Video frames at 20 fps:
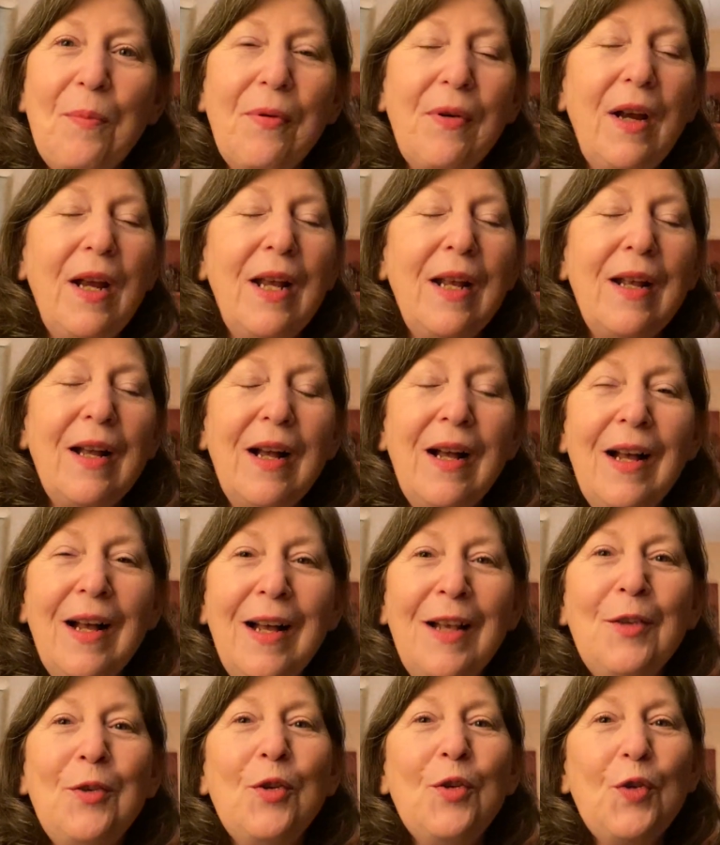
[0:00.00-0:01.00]
Pray,
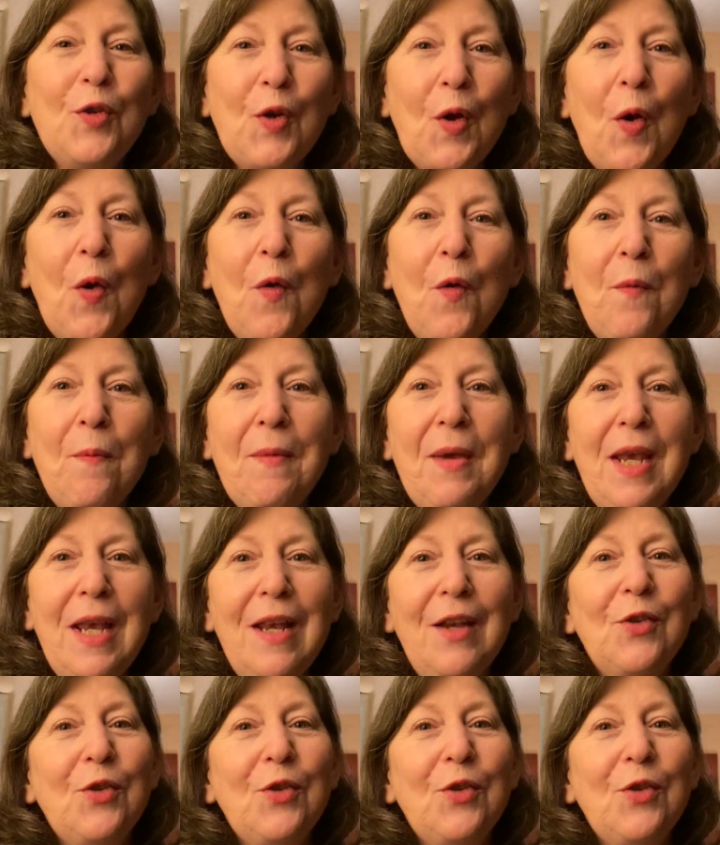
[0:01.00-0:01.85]
God, show me,